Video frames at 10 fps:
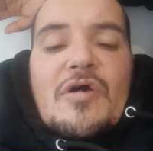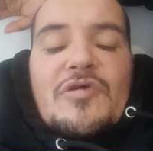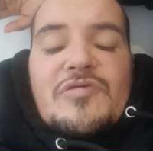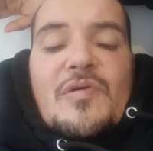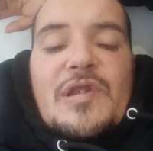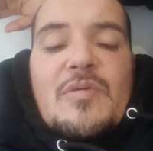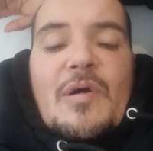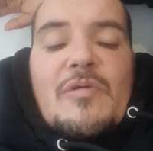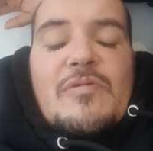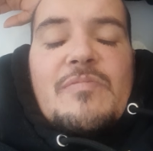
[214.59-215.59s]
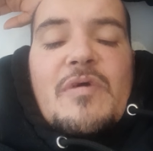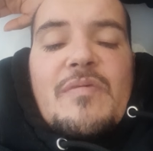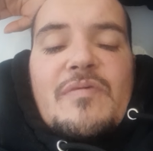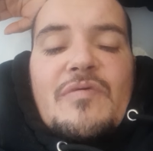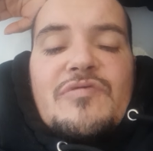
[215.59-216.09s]
So anyway, we've
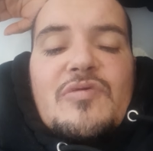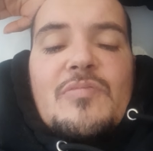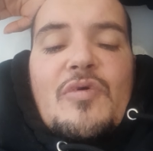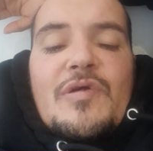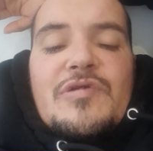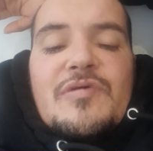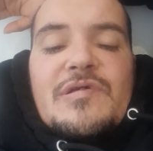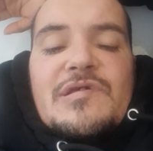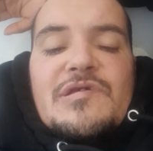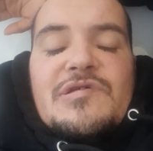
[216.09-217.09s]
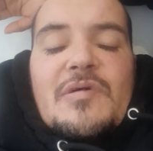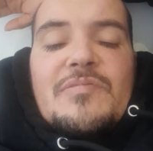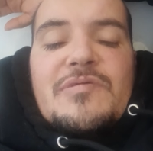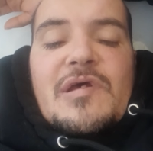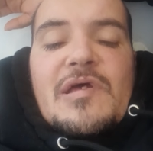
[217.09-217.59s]
moved on to a more interesting
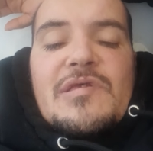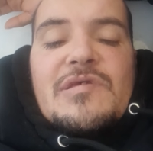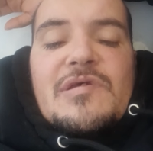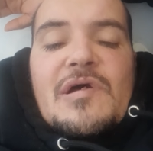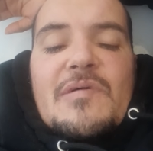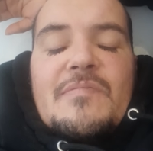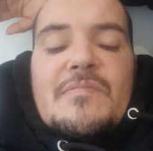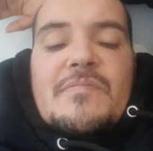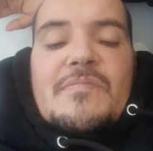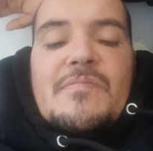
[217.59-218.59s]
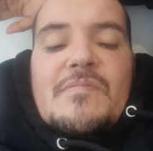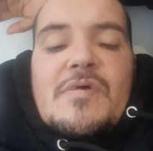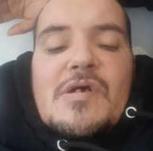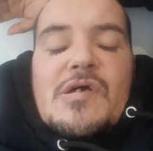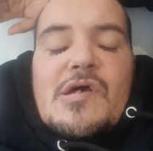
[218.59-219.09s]
subject.
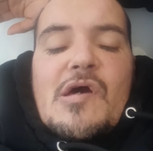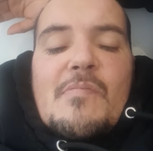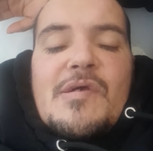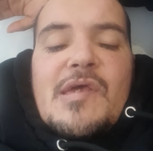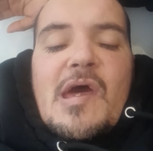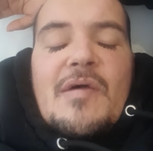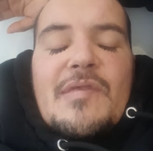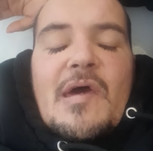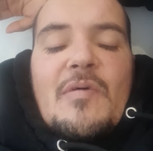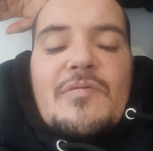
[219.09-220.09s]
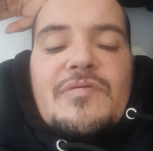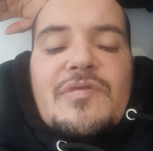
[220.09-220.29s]
But yeah,